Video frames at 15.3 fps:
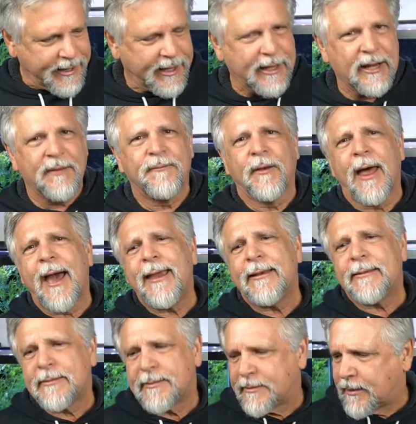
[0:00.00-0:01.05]
enough
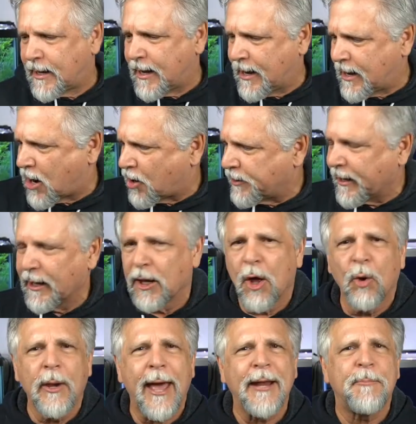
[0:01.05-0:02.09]
light? Uh, are they low
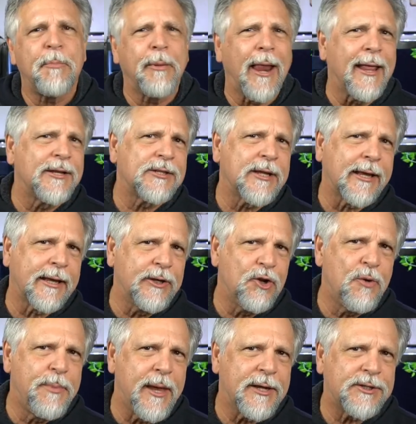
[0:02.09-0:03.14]
light plants like
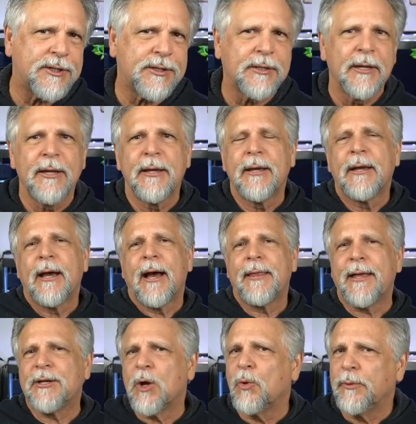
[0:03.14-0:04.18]
anubias? Uh,
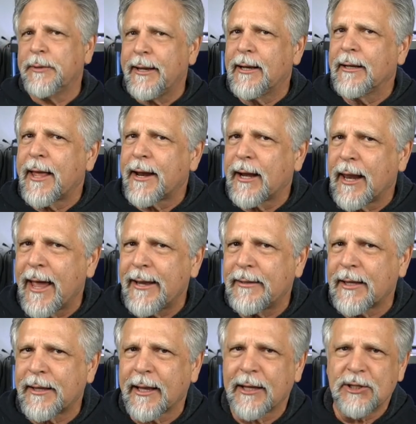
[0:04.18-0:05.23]
that don't need a lot of light,
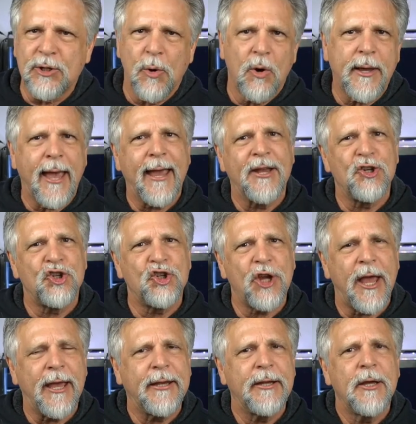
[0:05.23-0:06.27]
that they can do okay in
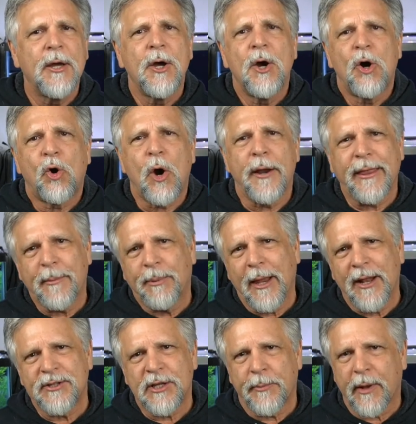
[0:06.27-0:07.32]
shade? Or are they
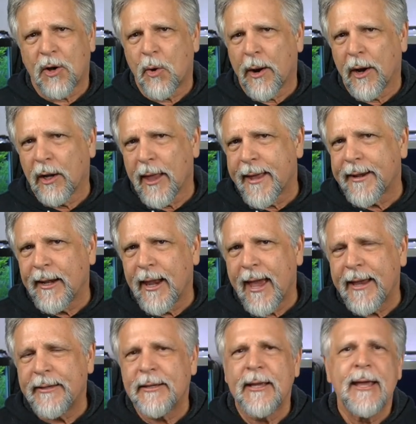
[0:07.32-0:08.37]
plants that require a lot of
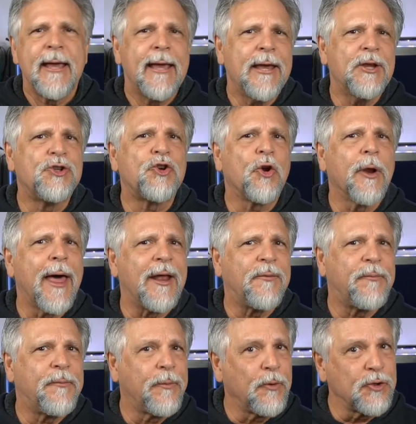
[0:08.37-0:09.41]
light? Is your light
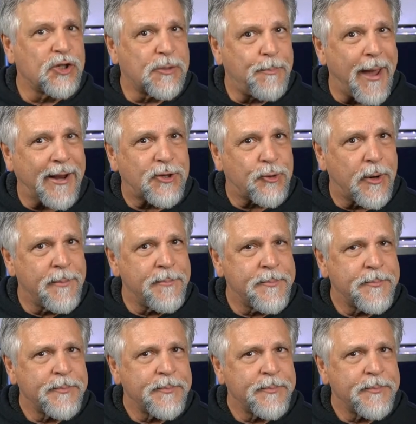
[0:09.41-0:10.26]
full spectrum?